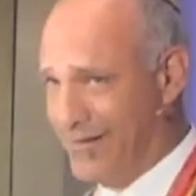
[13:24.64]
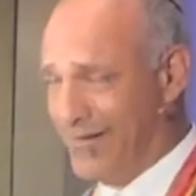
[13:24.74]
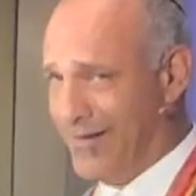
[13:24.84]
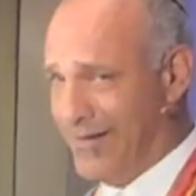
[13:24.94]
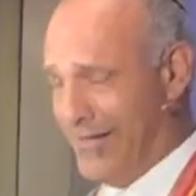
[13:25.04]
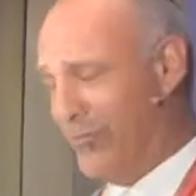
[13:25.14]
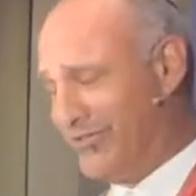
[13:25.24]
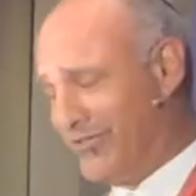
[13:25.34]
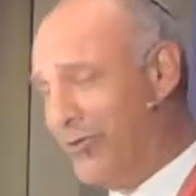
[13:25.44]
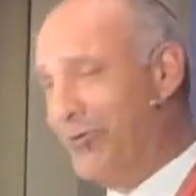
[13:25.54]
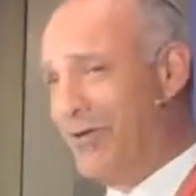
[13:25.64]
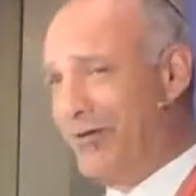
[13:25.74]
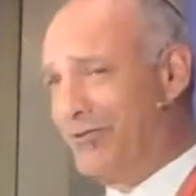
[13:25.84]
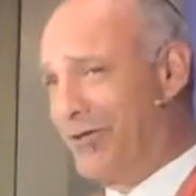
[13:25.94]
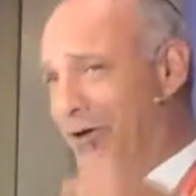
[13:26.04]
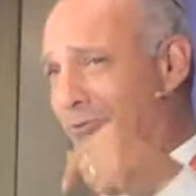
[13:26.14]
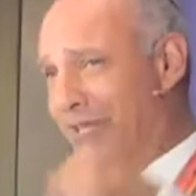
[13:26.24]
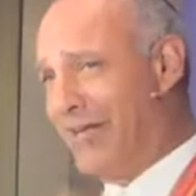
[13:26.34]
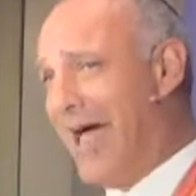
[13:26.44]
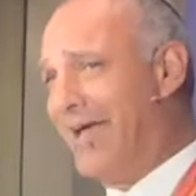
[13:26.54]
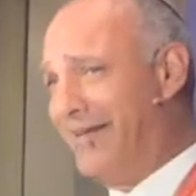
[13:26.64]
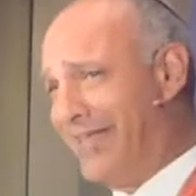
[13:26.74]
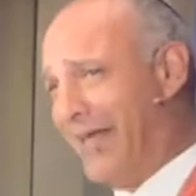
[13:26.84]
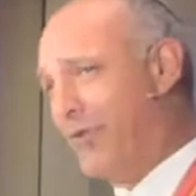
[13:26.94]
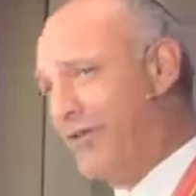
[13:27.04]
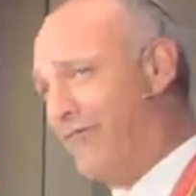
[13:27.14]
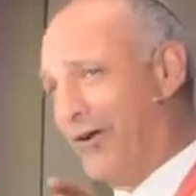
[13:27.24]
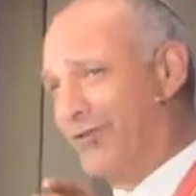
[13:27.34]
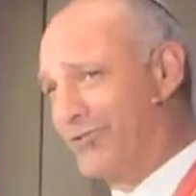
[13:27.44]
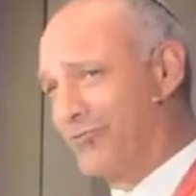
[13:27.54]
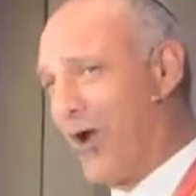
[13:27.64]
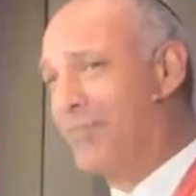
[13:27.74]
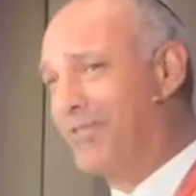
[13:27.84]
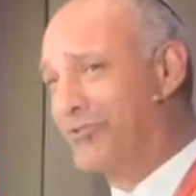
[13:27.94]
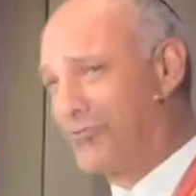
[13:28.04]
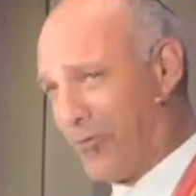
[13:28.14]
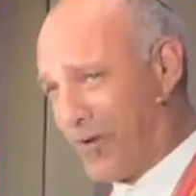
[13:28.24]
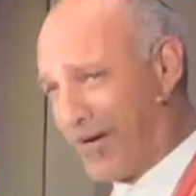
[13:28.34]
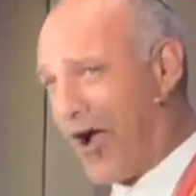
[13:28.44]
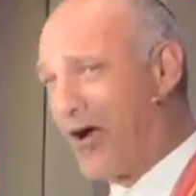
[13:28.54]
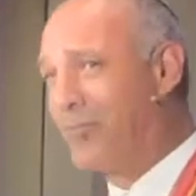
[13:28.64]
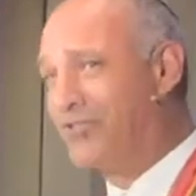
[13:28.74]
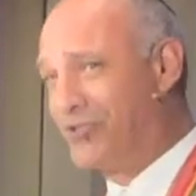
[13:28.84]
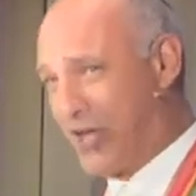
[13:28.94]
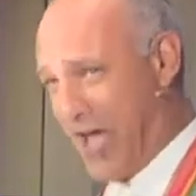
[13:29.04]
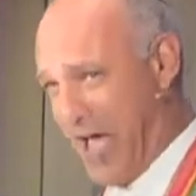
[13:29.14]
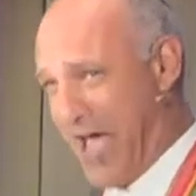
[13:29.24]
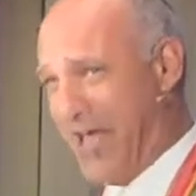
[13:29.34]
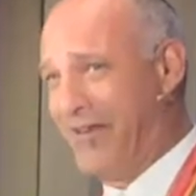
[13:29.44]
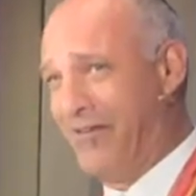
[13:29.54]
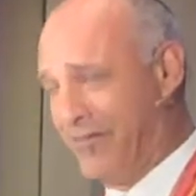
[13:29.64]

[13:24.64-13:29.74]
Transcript: it was 2 years ago tonight that we first rummaged through a garbage can."